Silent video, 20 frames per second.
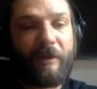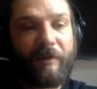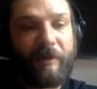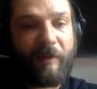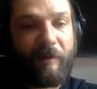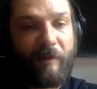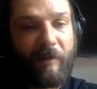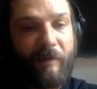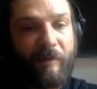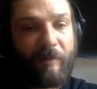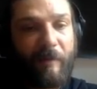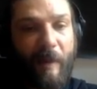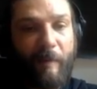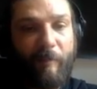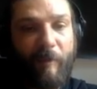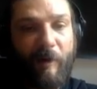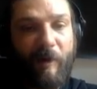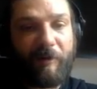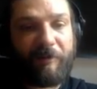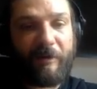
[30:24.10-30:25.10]
So
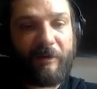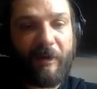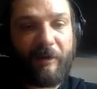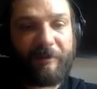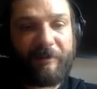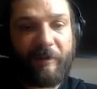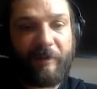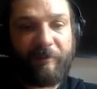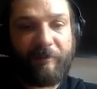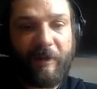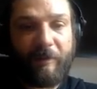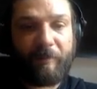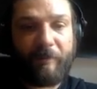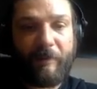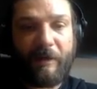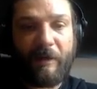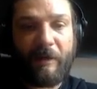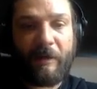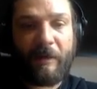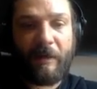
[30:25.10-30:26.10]
that Masterclass
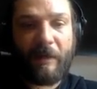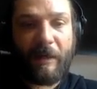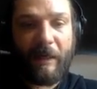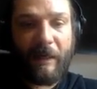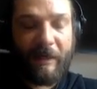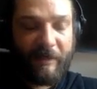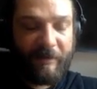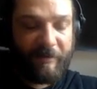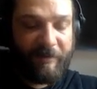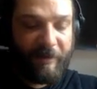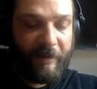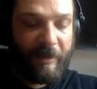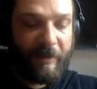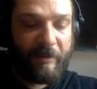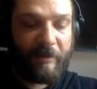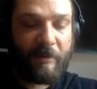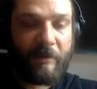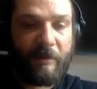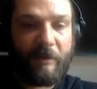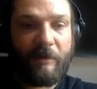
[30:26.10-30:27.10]
September
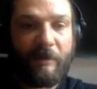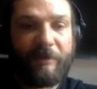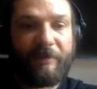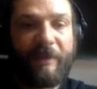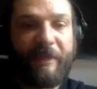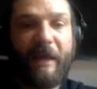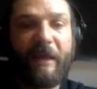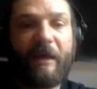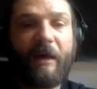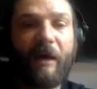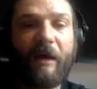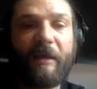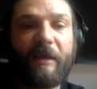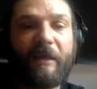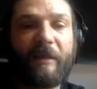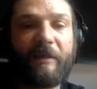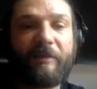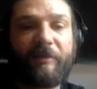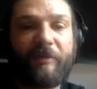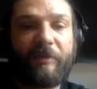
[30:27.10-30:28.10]
18, then I
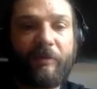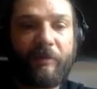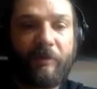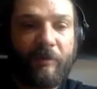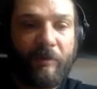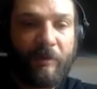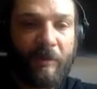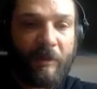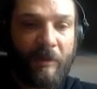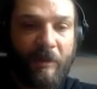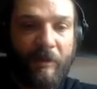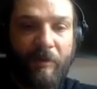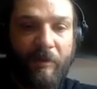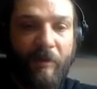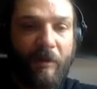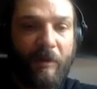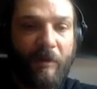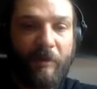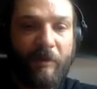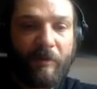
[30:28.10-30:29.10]
need to
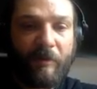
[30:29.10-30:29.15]
No,